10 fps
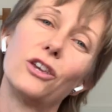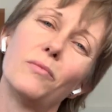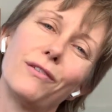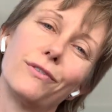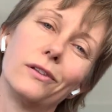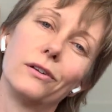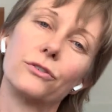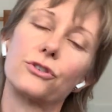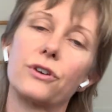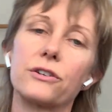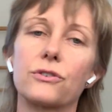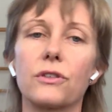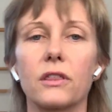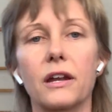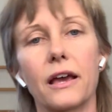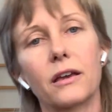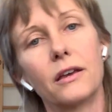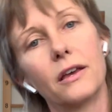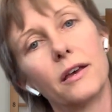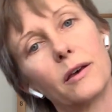You might feel a little stretch through the neck,
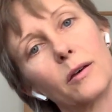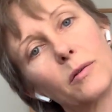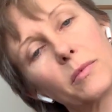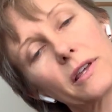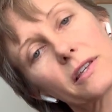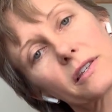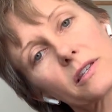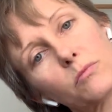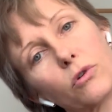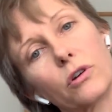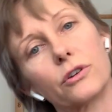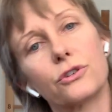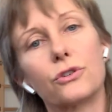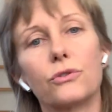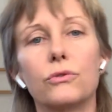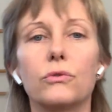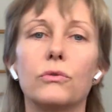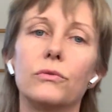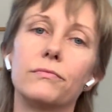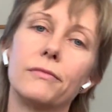but this is more
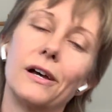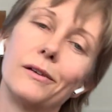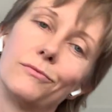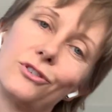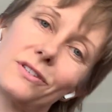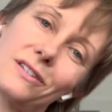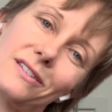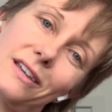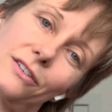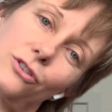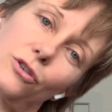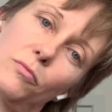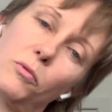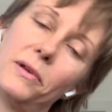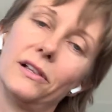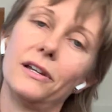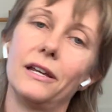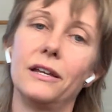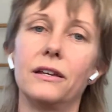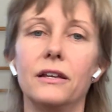to just assess your
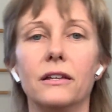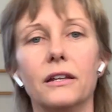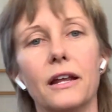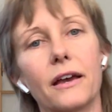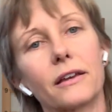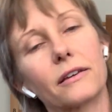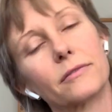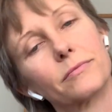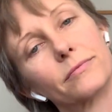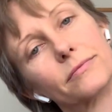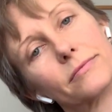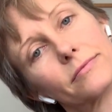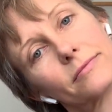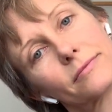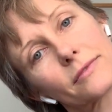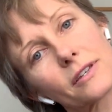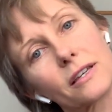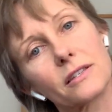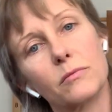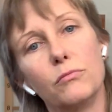mobility in the neck. Let's
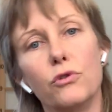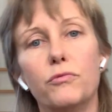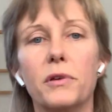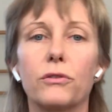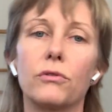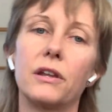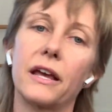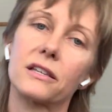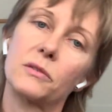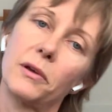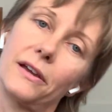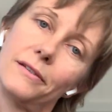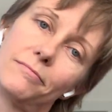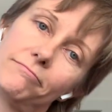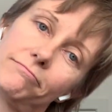get some movement through the neck spine.